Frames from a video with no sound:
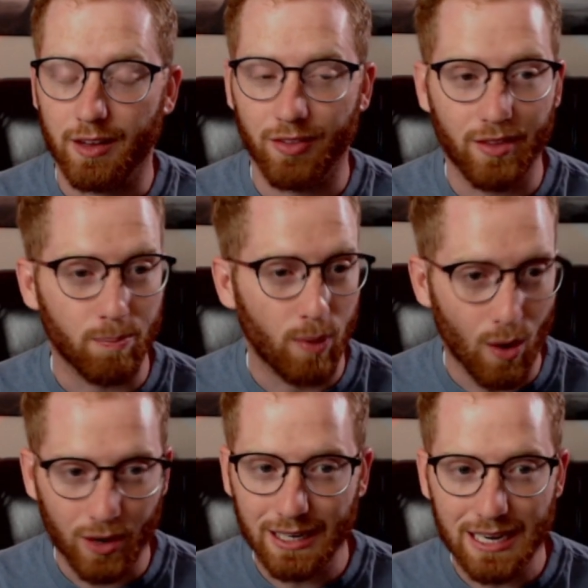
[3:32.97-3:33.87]
The
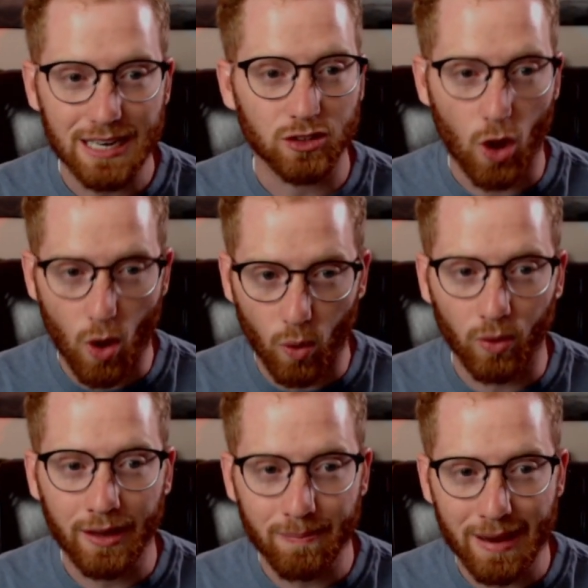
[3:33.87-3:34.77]
broken key is
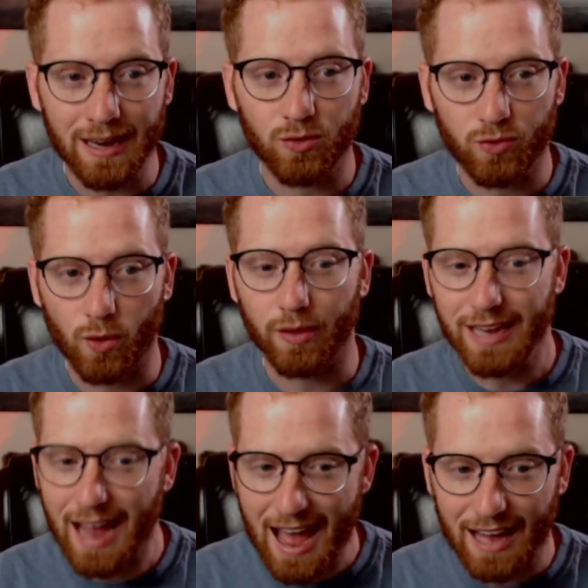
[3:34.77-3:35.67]
only made for
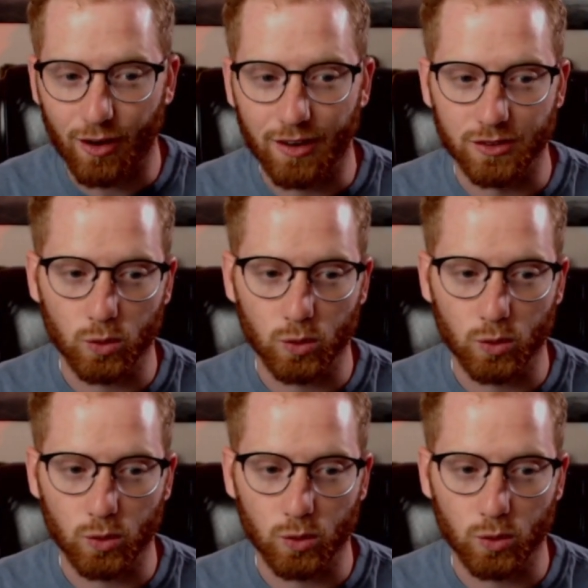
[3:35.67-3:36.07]
the add-ons,